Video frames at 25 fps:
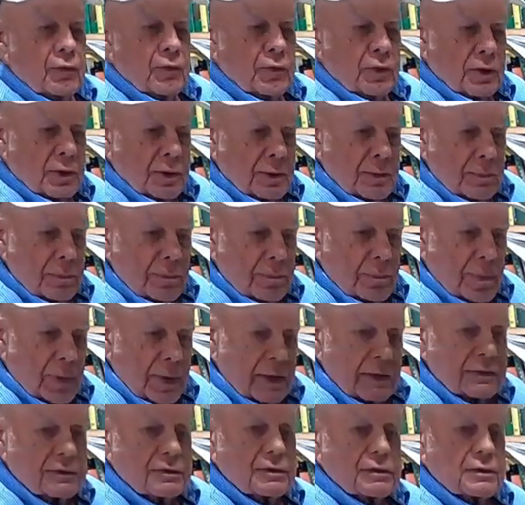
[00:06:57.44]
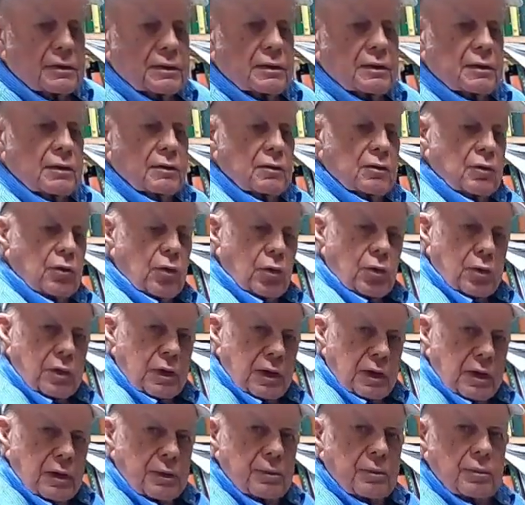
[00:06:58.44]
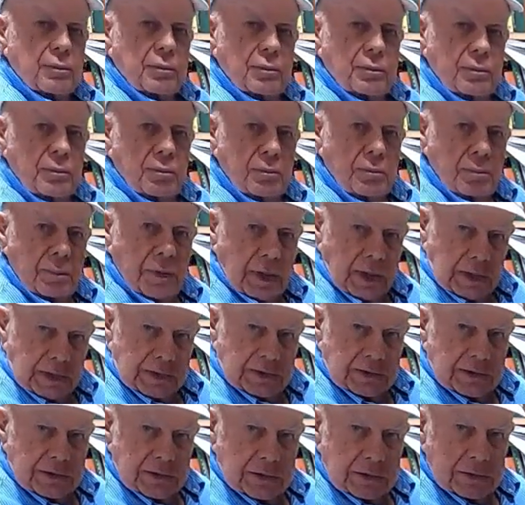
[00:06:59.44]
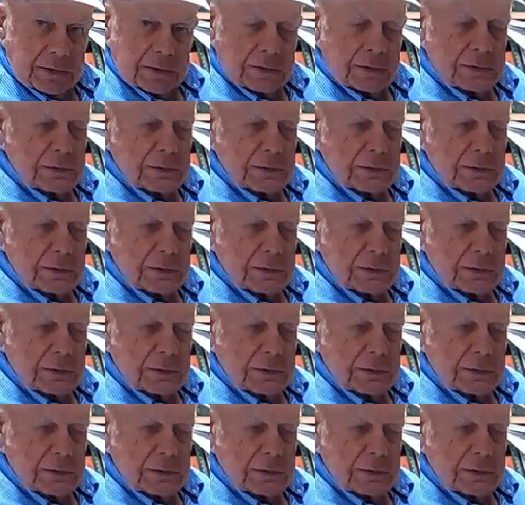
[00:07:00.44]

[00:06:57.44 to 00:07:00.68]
The best growing mix